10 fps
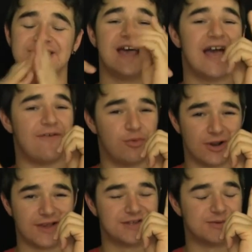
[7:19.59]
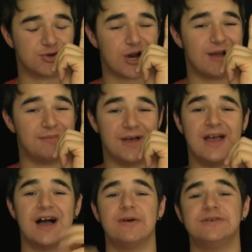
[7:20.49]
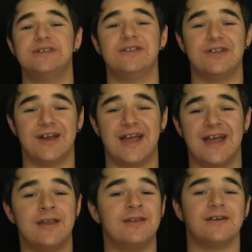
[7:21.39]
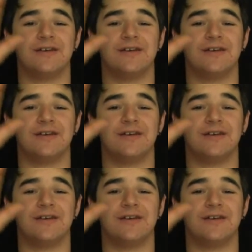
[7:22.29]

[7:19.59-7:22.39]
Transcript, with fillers: To everybody, like, subscribe. I will see you later, and